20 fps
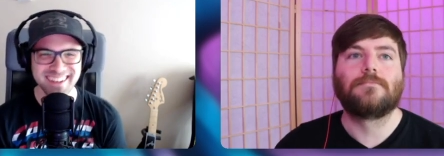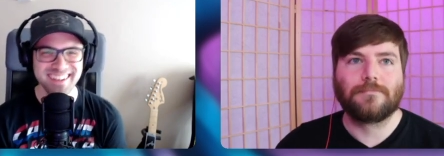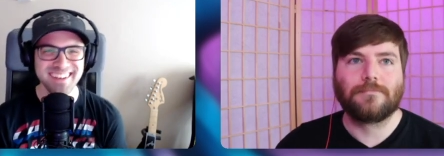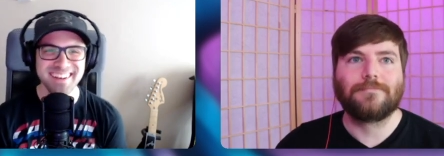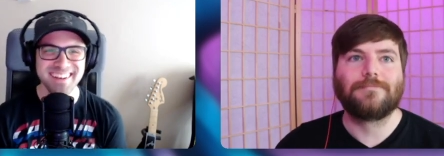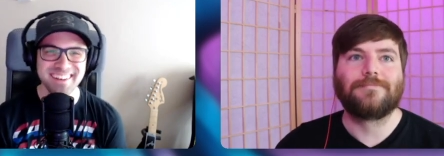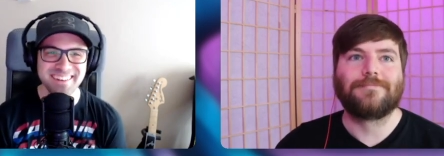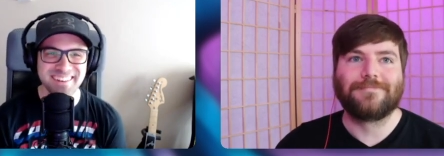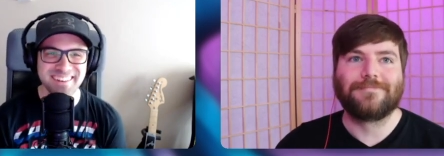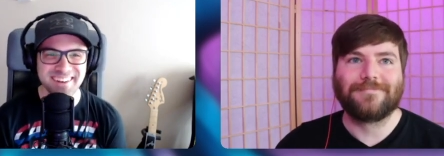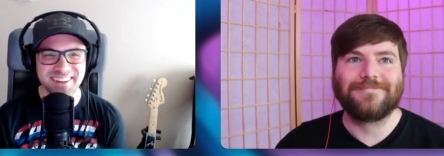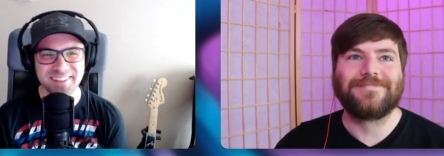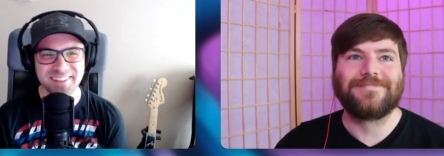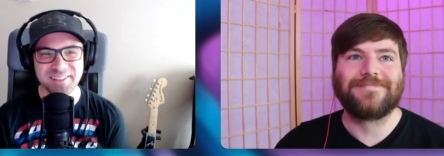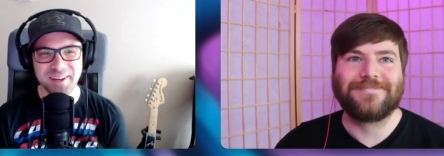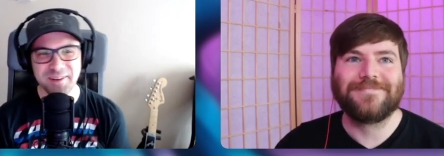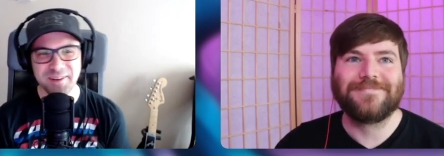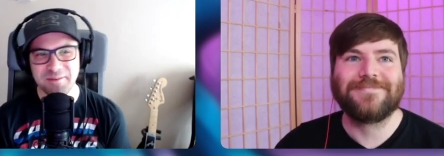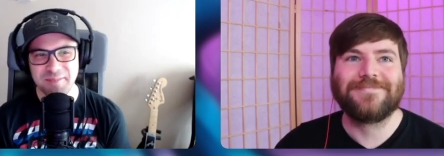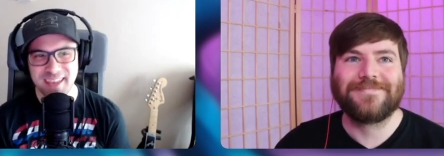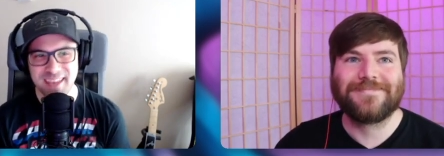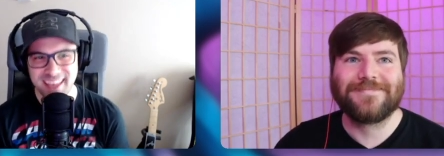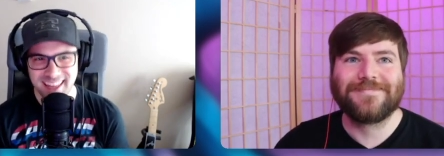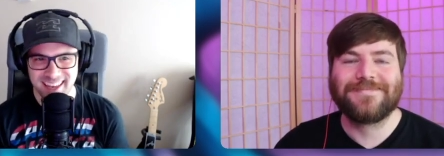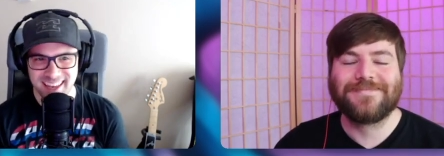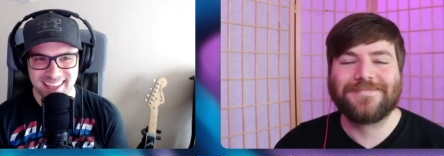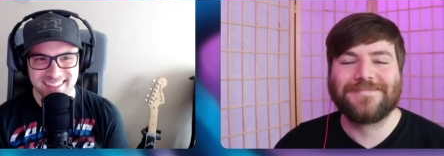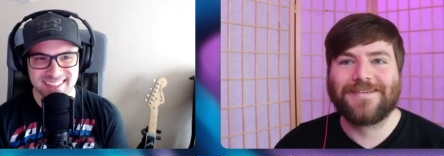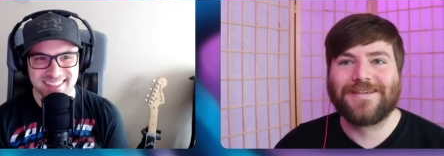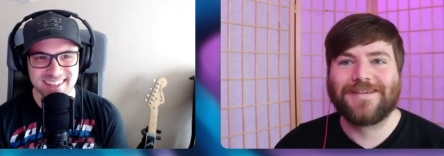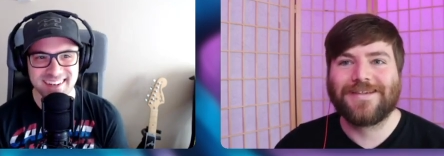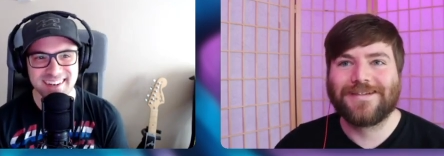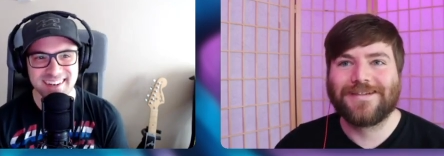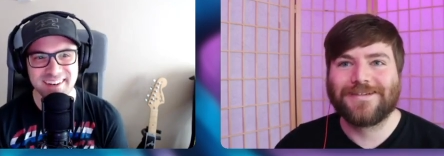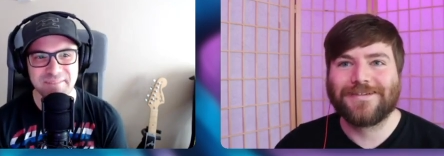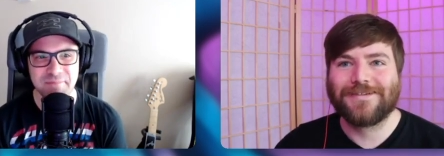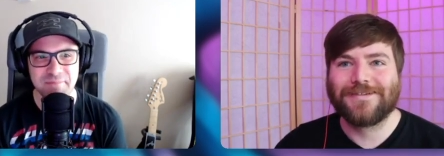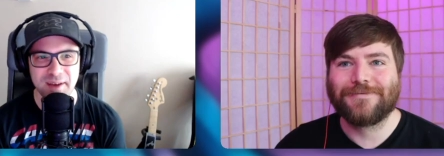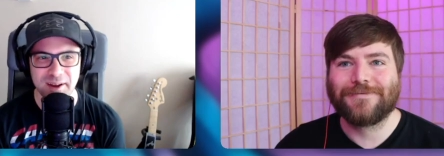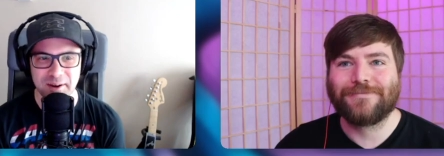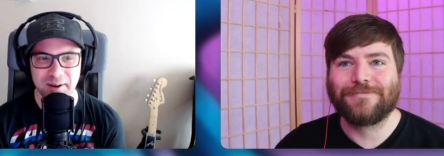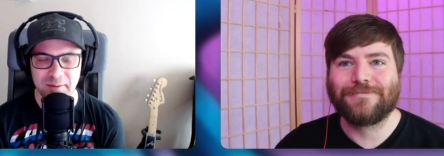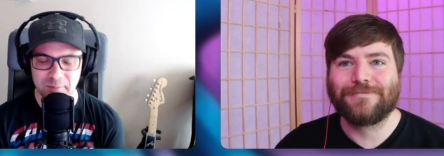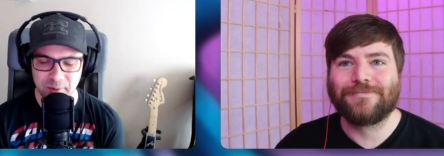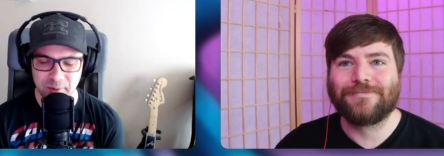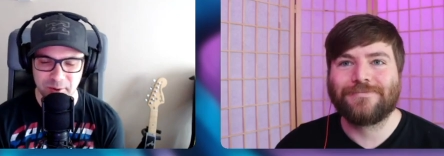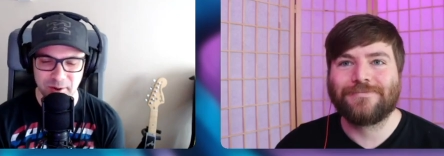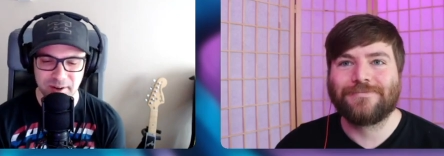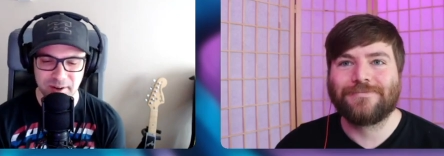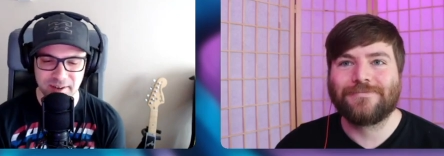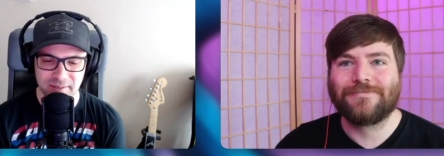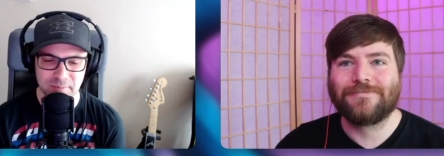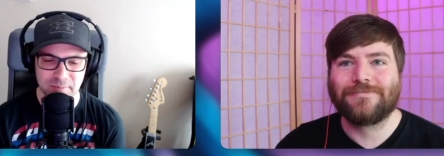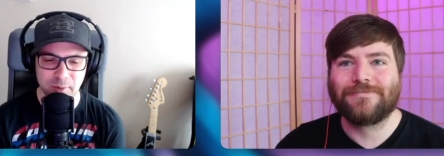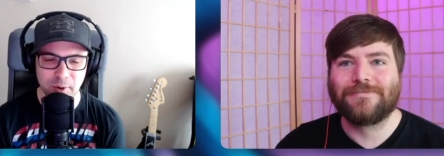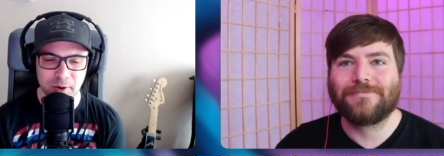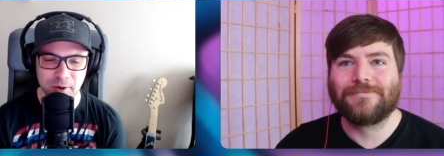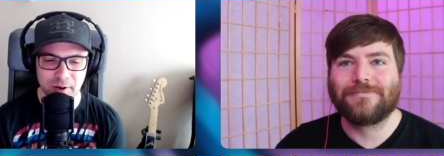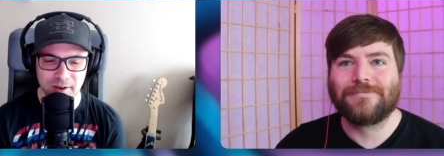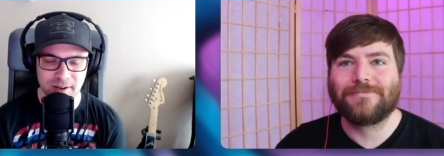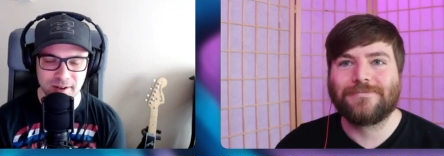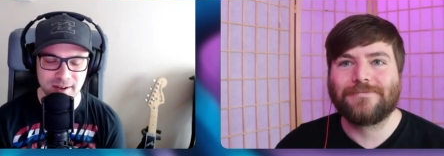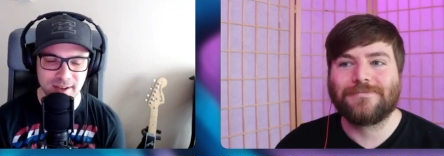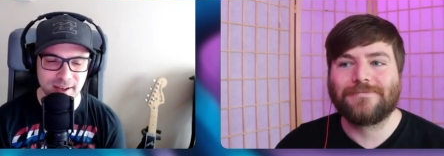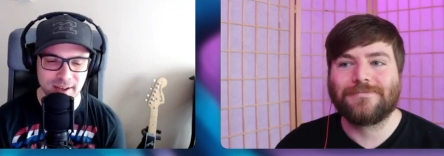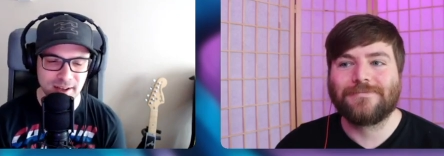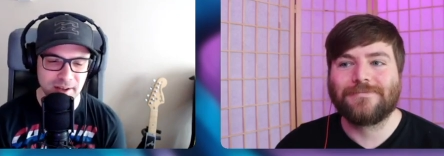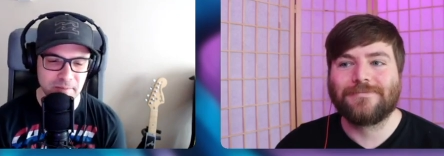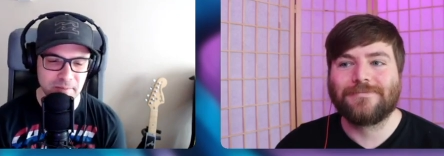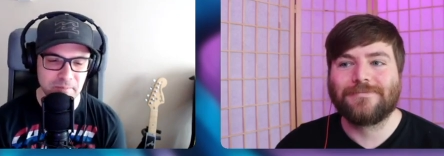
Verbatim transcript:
Speaker 1: We're gonna try to make it easier and better, and more more